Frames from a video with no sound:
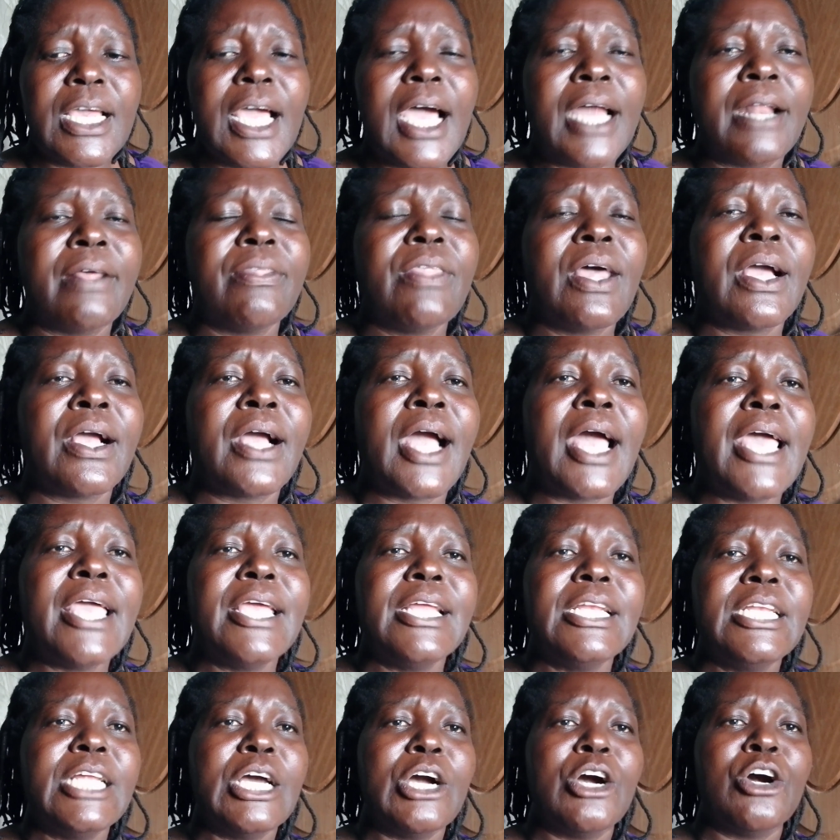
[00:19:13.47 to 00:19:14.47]
Another
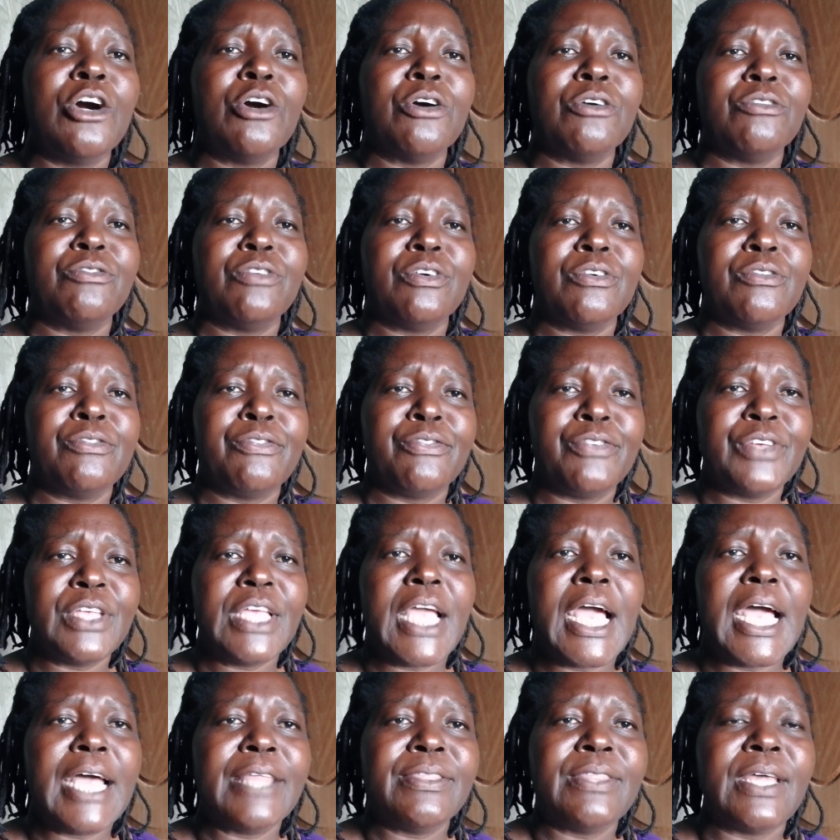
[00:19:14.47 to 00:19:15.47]
kind of
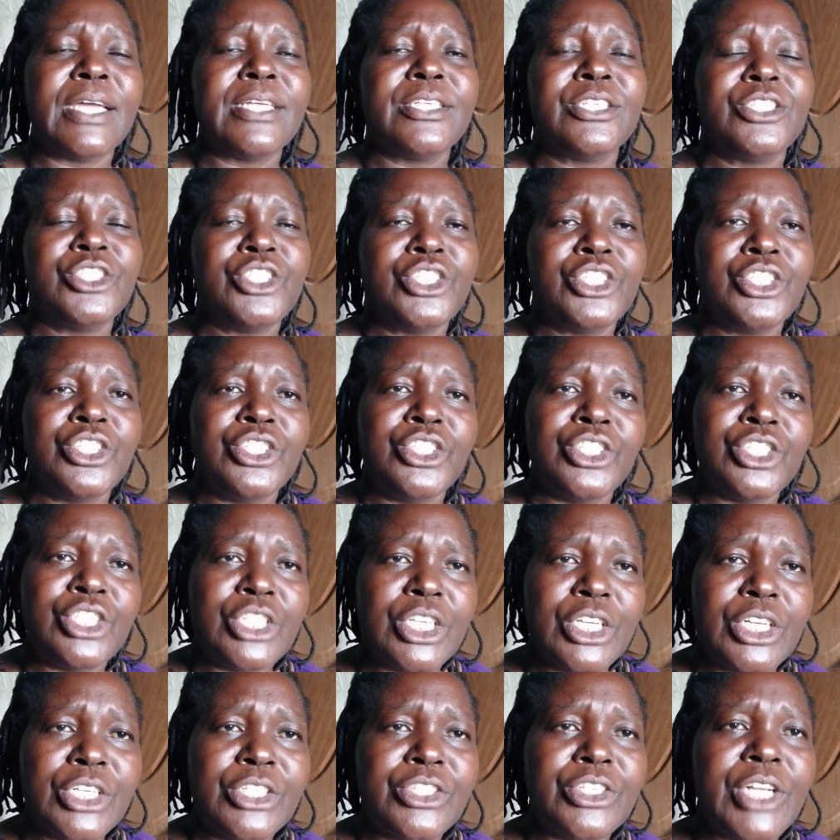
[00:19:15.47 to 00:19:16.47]
fear that
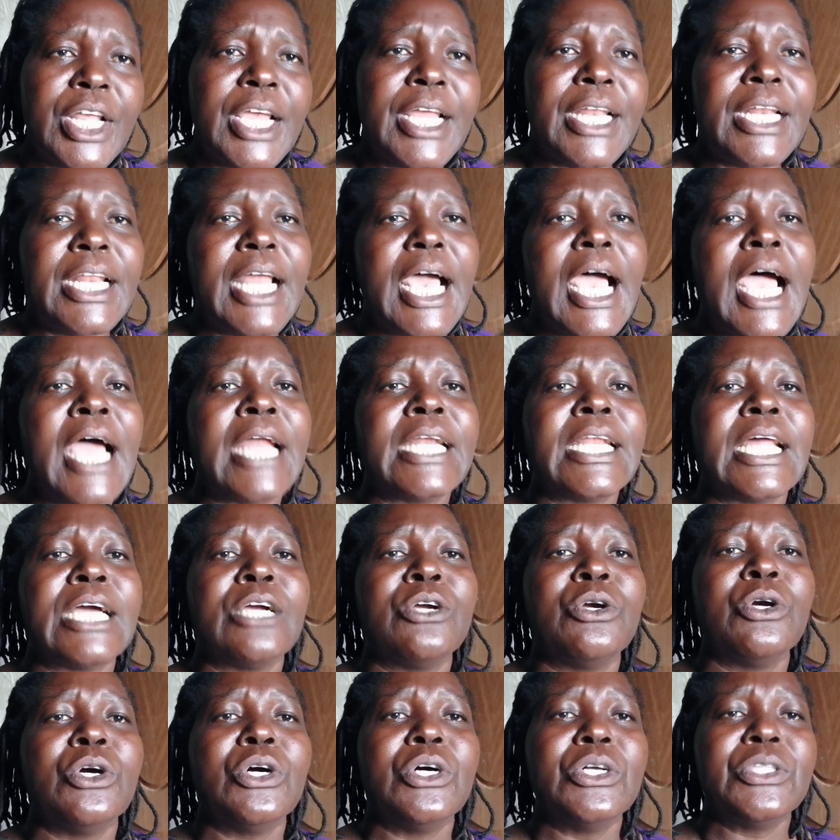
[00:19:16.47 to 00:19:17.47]
children
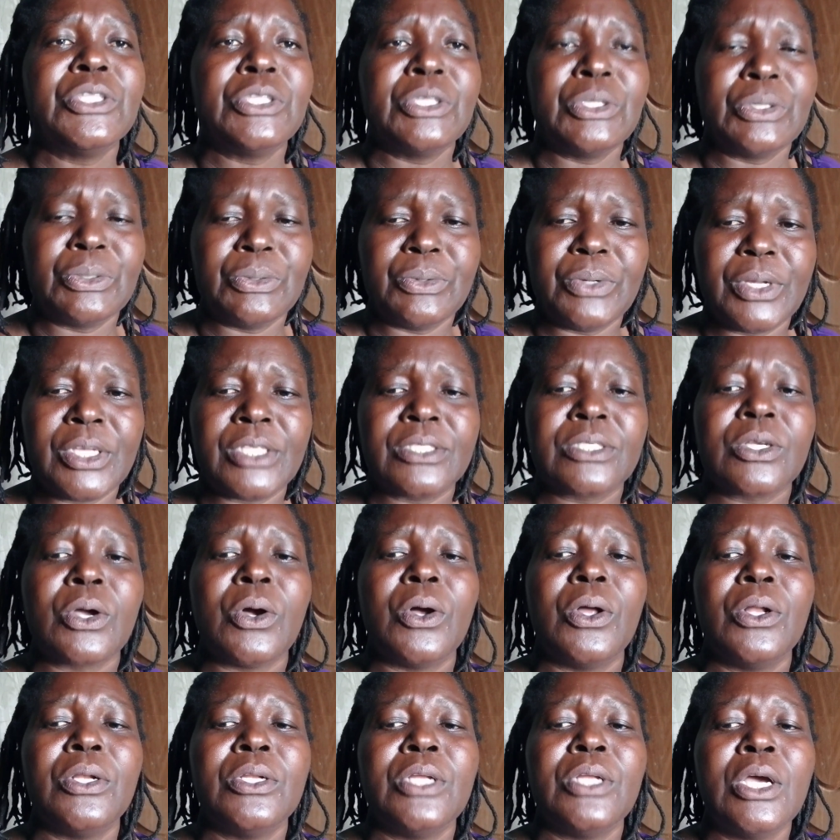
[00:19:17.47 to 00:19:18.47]
undergo through is
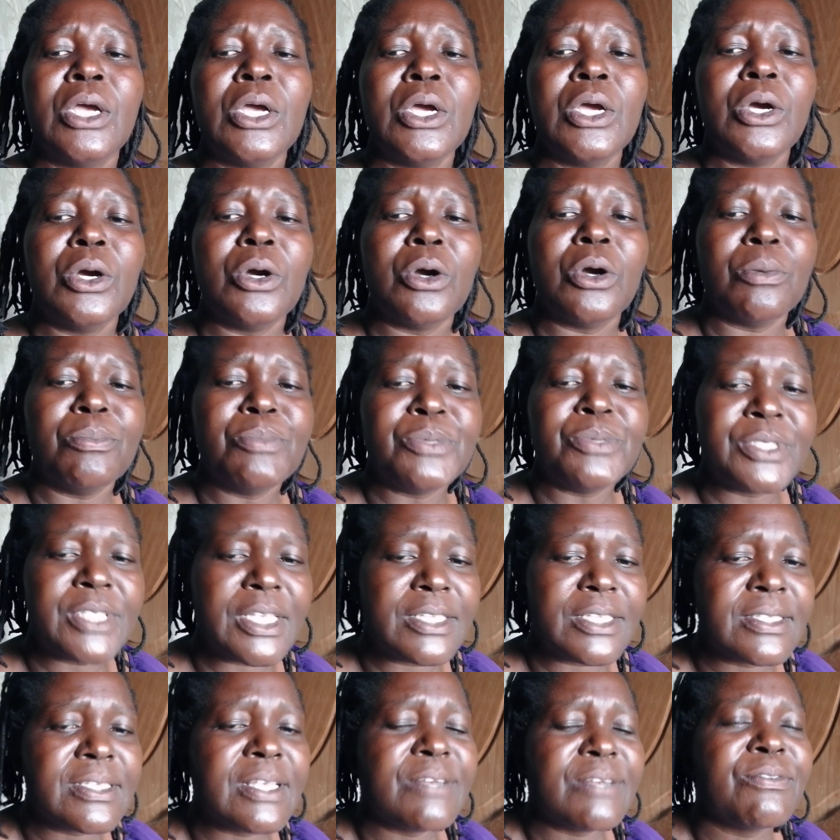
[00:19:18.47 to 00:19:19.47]
called
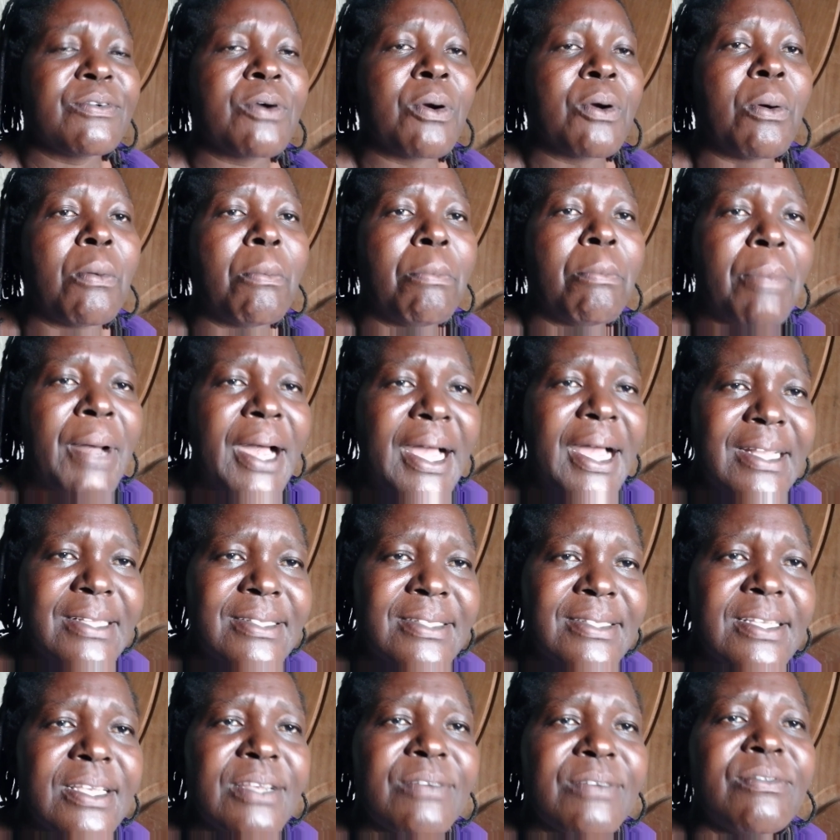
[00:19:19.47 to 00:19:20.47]
obsessive
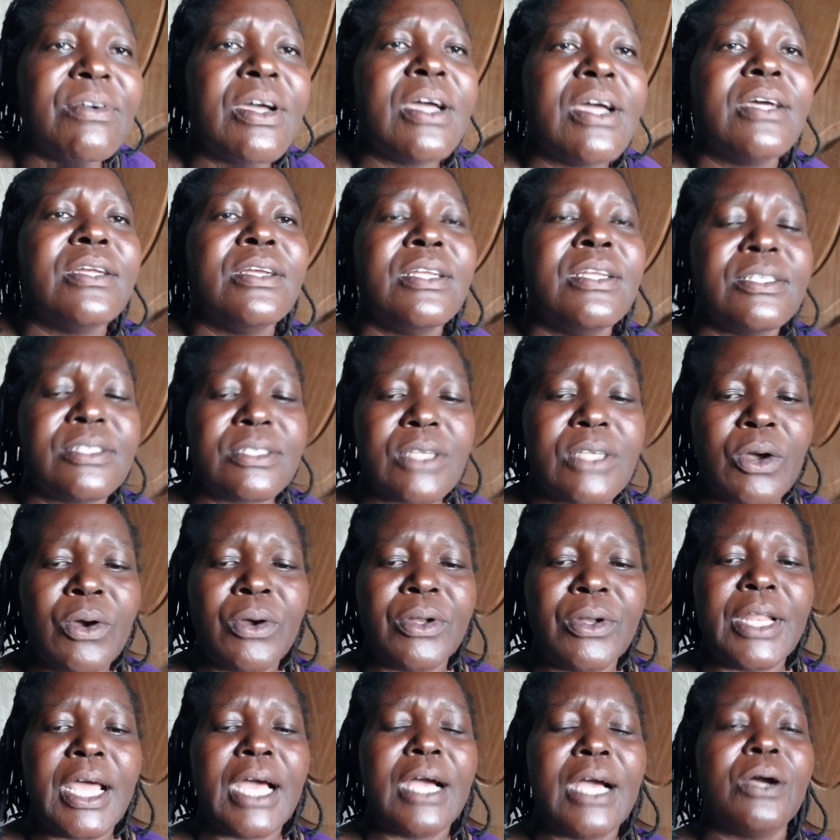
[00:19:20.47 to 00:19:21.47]
compulsive
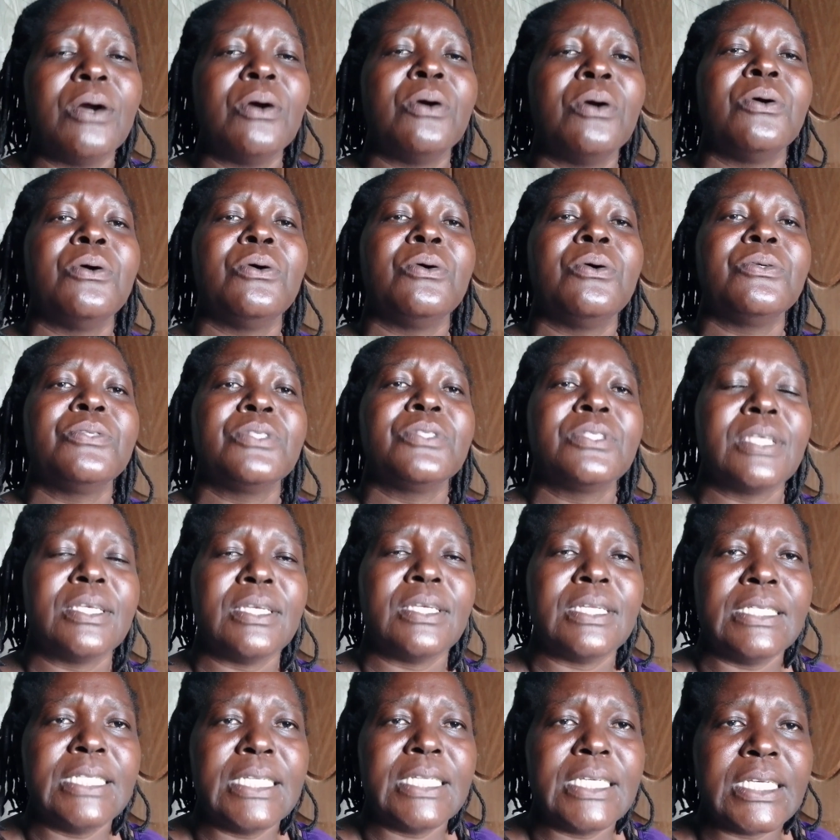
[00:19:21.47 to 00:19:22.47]
disorder,
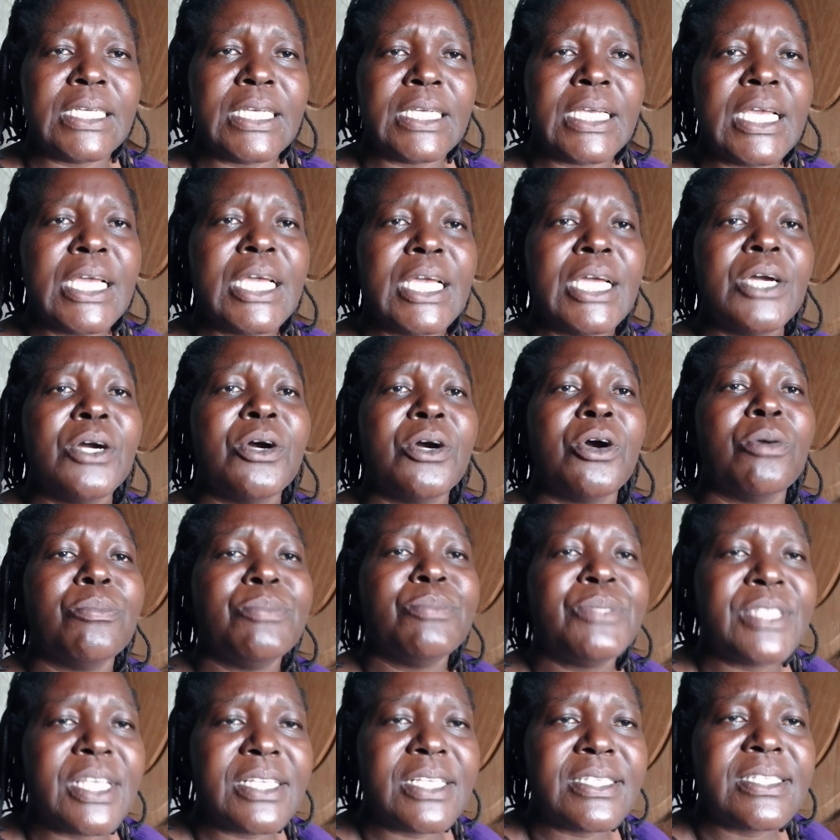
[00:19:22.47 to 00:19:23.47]
OCD,
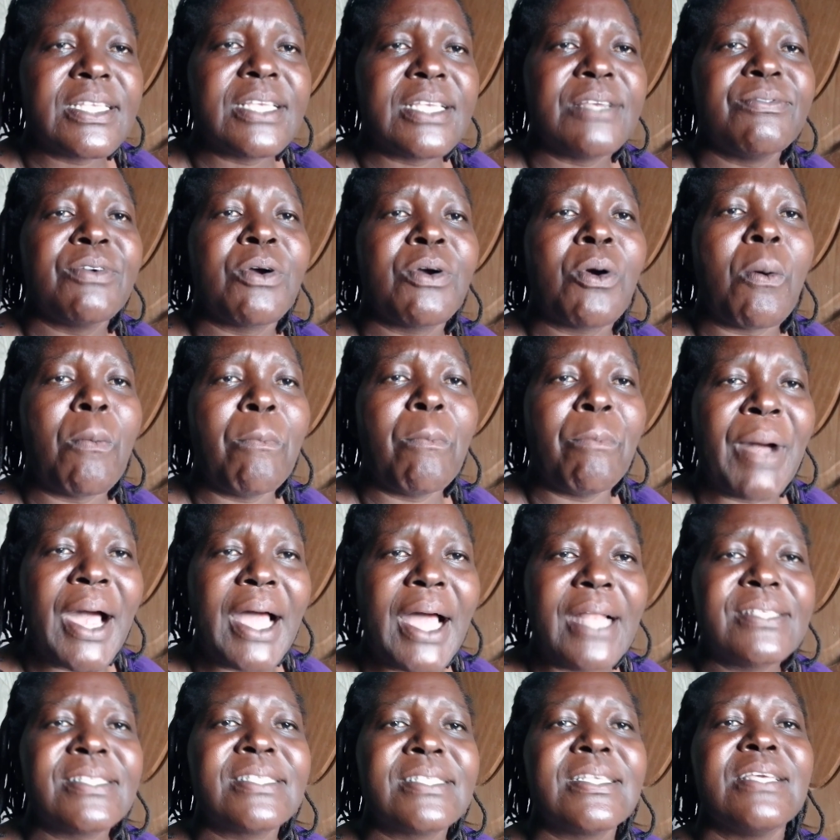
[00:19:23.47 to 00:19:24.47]
obsessive
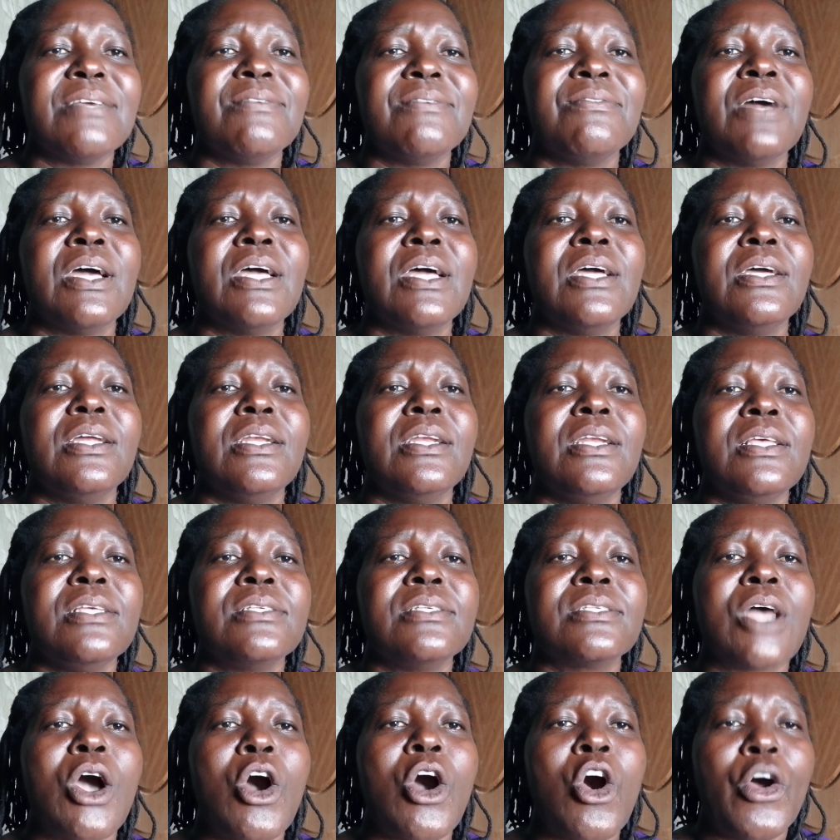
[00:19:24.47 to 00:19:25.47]
compulsive
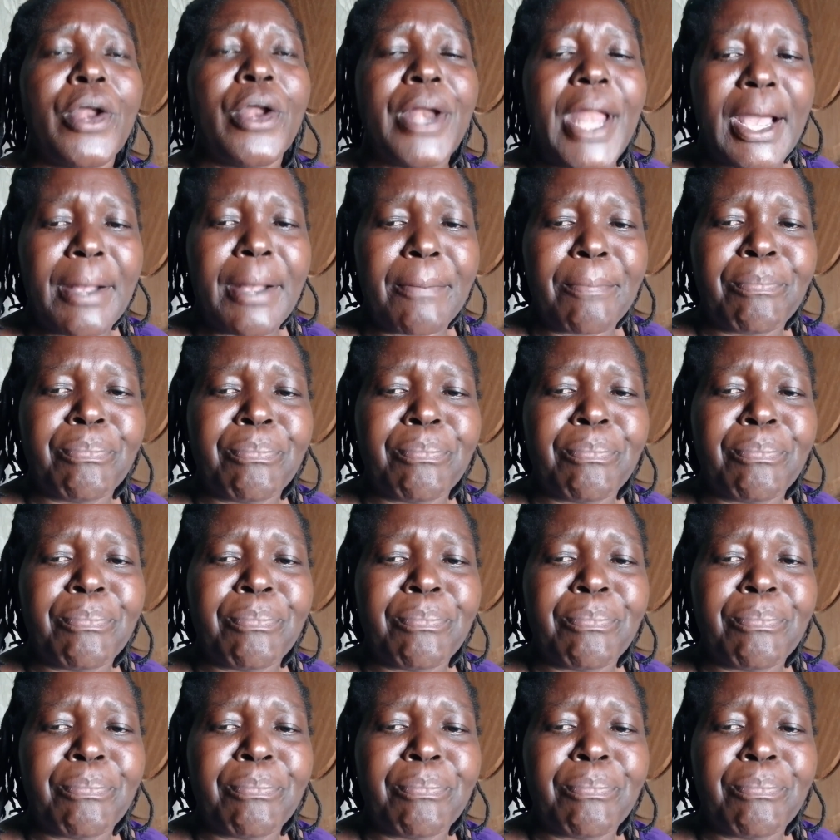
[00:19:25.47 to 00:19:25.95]
disorder.